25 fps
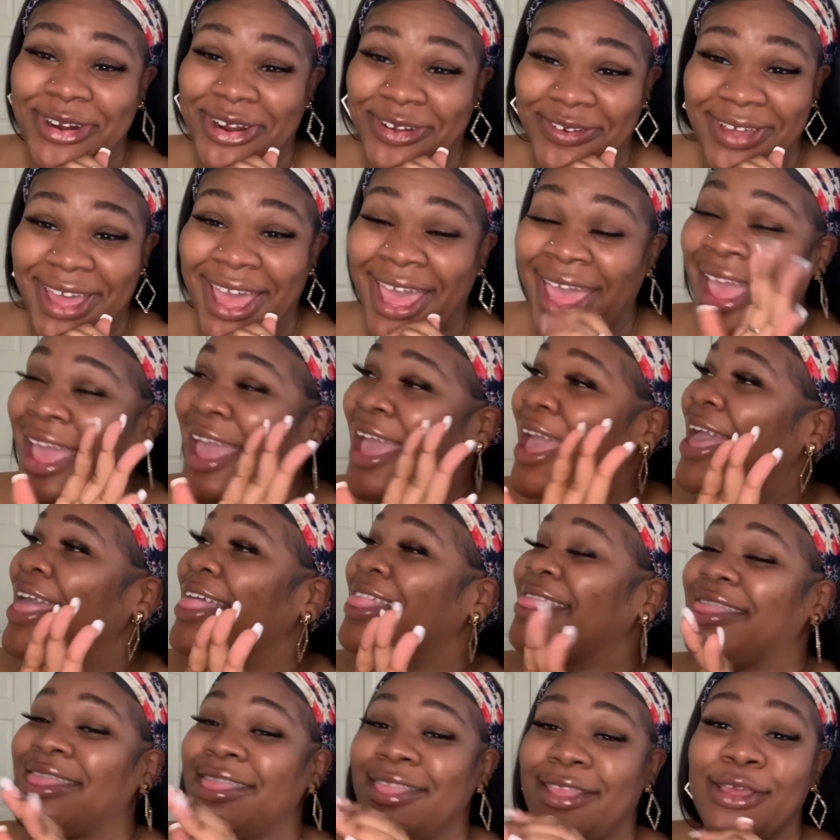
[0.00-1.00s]
okay?
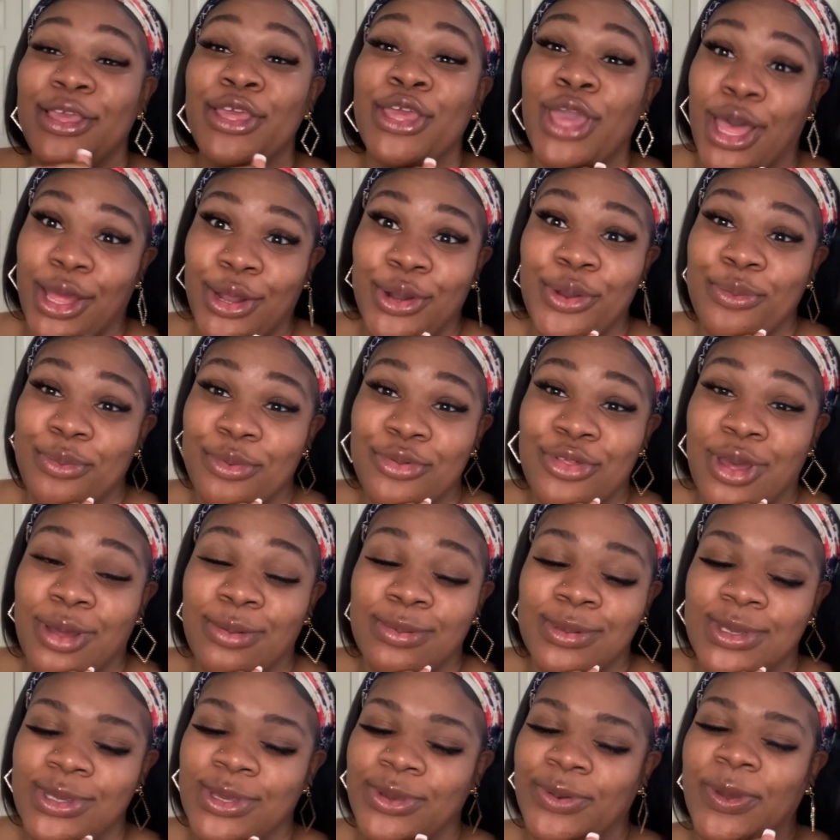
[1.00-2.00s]
Y'all knew what y'all
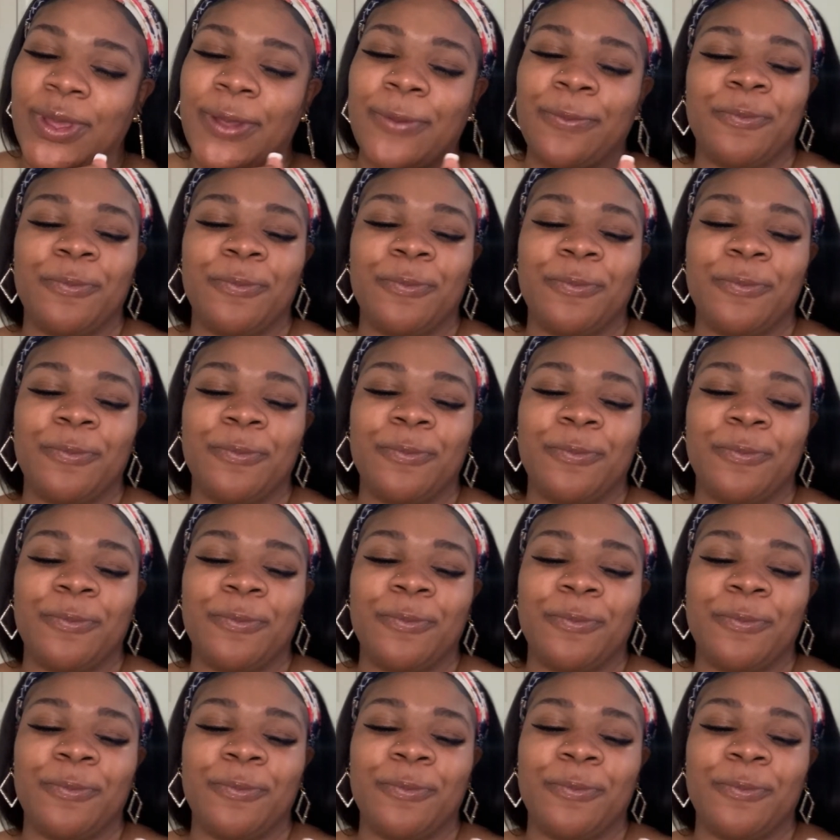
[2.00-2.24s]
was doing.